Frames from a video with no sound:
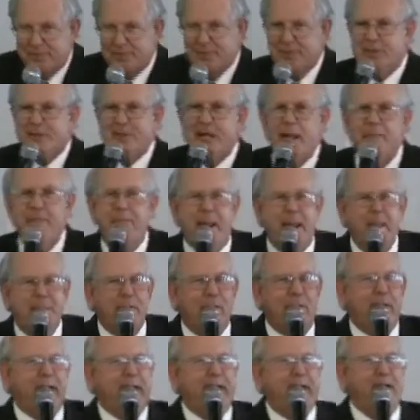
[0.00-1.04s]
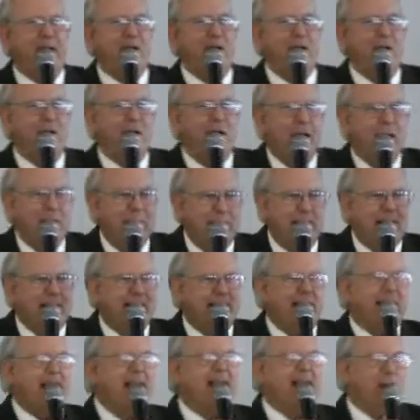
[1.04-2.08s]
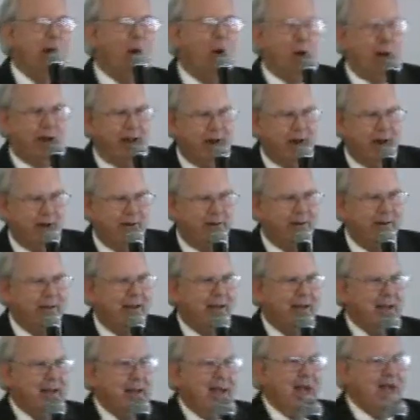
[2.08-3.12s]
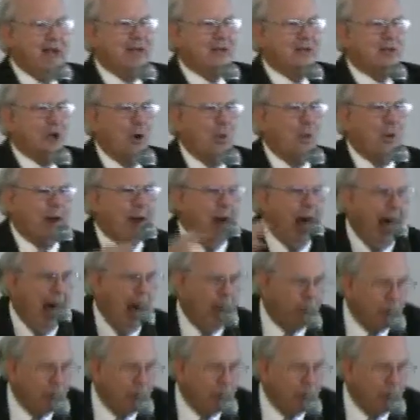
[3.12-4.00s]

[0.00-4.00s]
some people hear, but they don't hear. And so when I